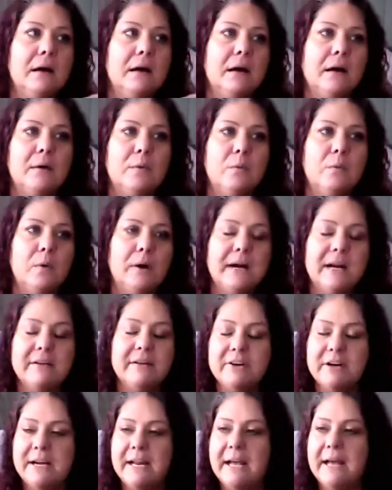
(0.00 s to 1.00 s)

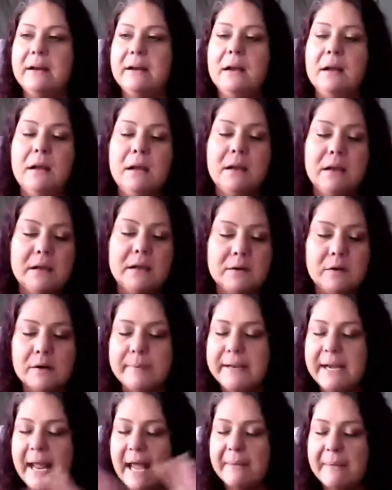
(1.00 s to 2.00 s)
whatever dad, you know what I
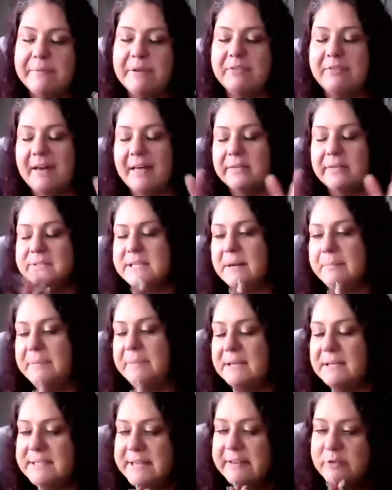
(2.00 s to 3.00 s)
mean? Happy Father's Day
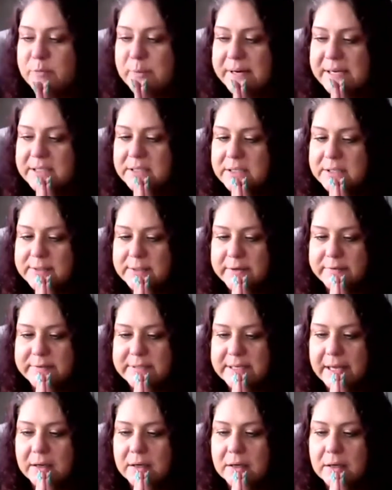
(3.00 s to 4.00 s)
because everybody deserves
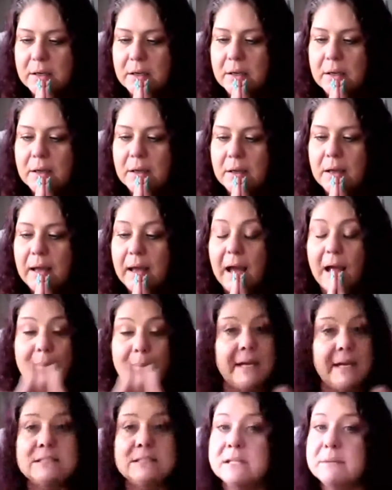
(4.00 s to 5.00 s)
that.
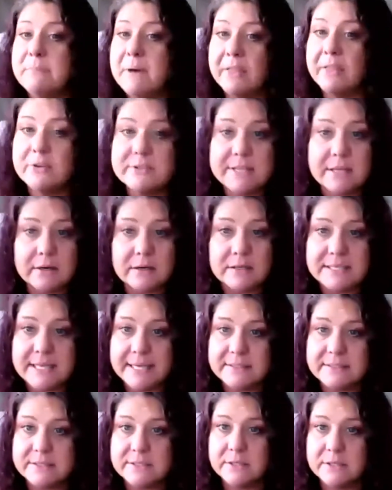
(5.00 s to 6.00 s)
And to the mothers that are
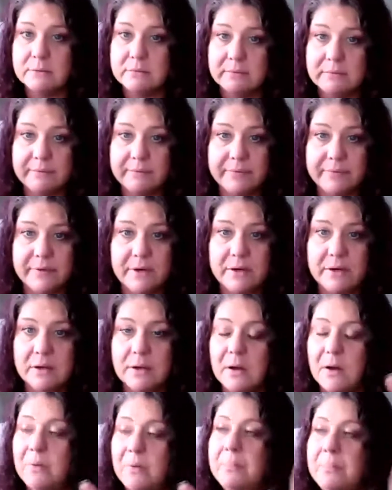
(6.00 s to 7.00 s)
dads too. There you
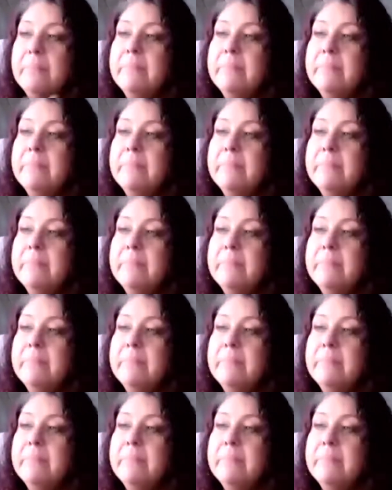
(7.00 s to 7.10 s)
go.